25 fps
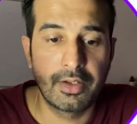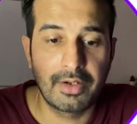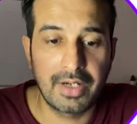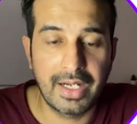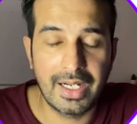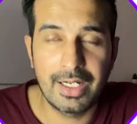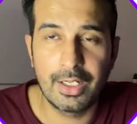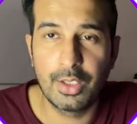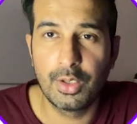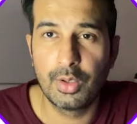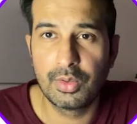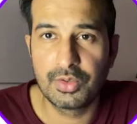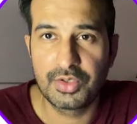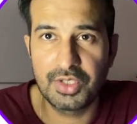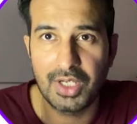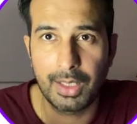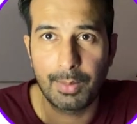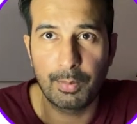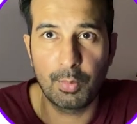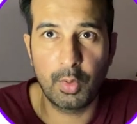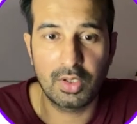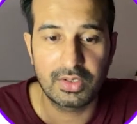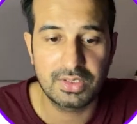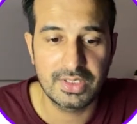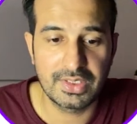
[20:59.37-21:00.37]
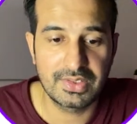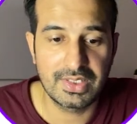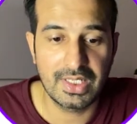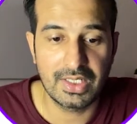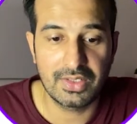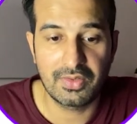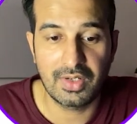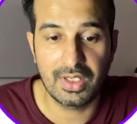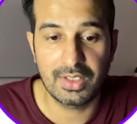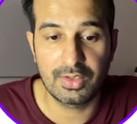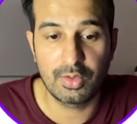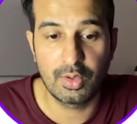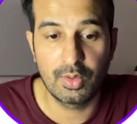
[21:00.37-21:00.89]
radio checkbox,
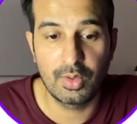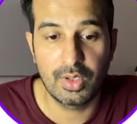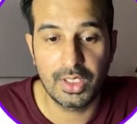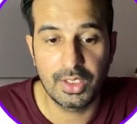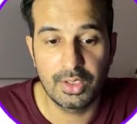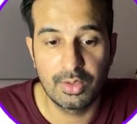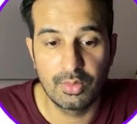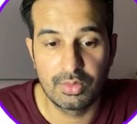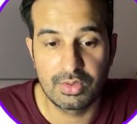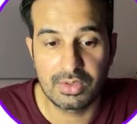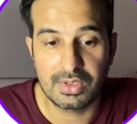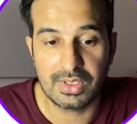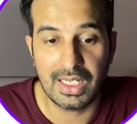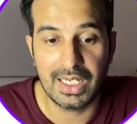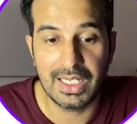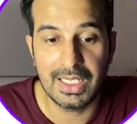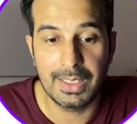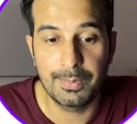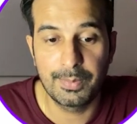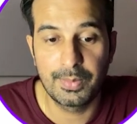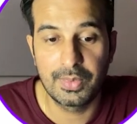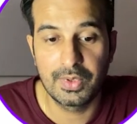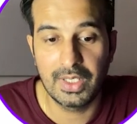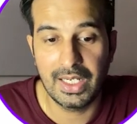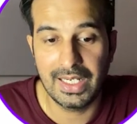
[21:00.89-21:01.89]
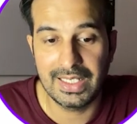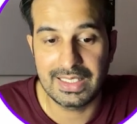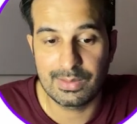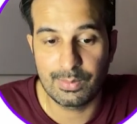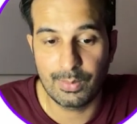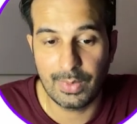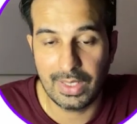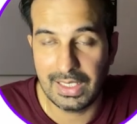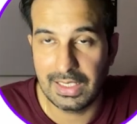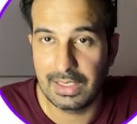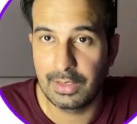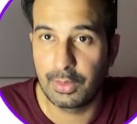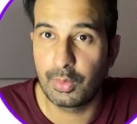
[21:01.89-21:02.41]
etc. So you can use type as
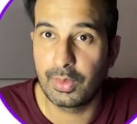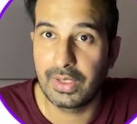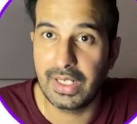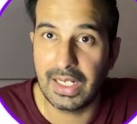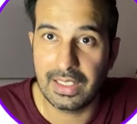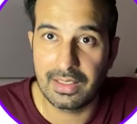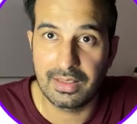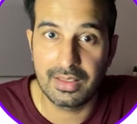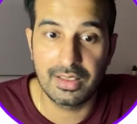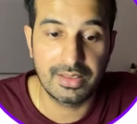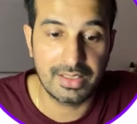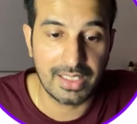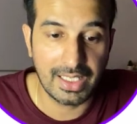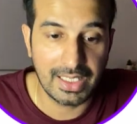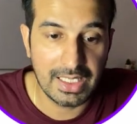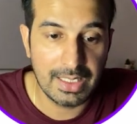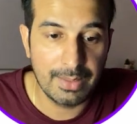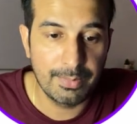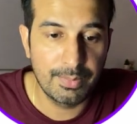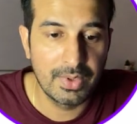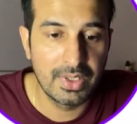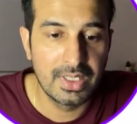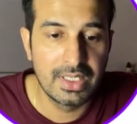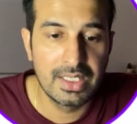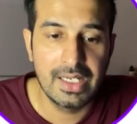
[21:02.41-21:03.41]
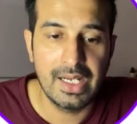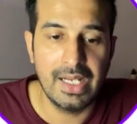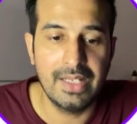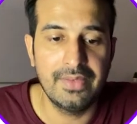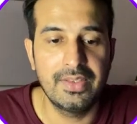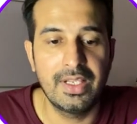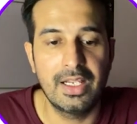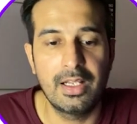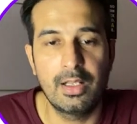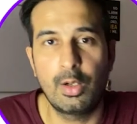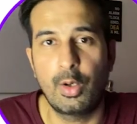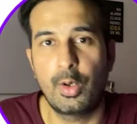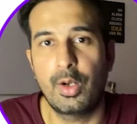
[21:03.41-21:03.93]
well to get the type. And there are a